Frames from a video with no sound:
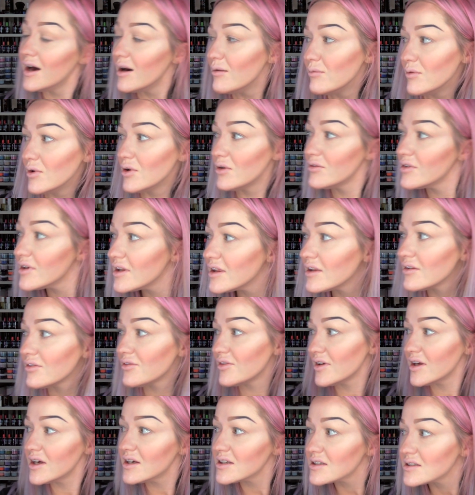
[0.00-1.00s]
I'm loving the
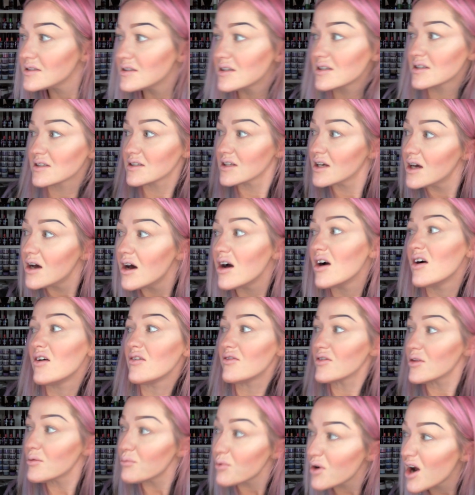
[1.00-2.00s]
fierceness of
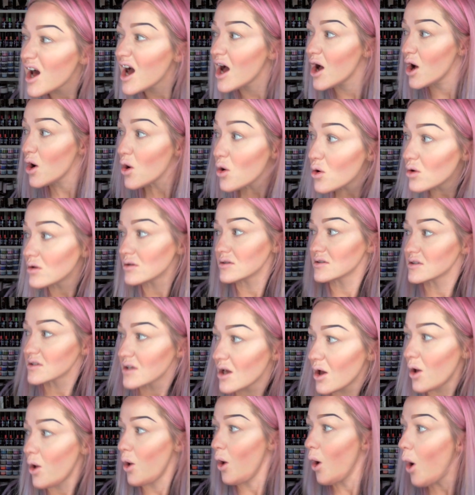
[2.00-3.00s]
the brows.
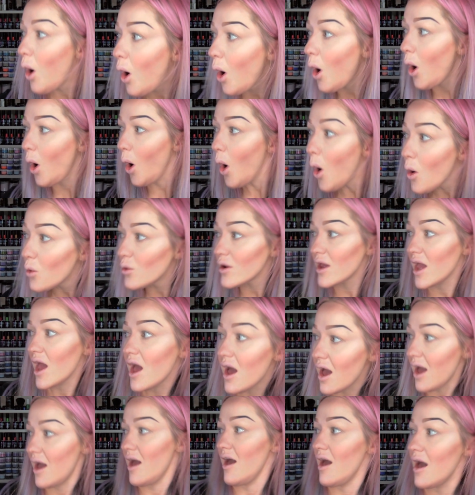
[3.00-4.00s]
Oh
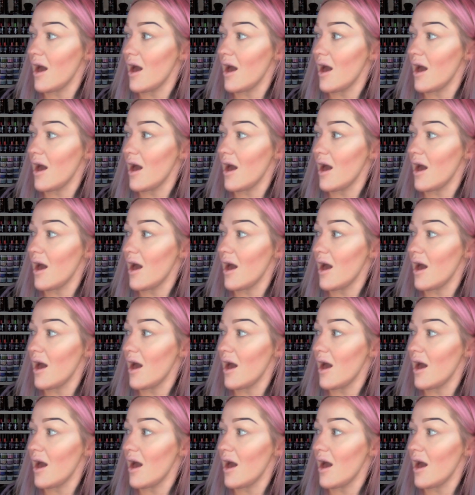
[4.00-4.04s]
yeah.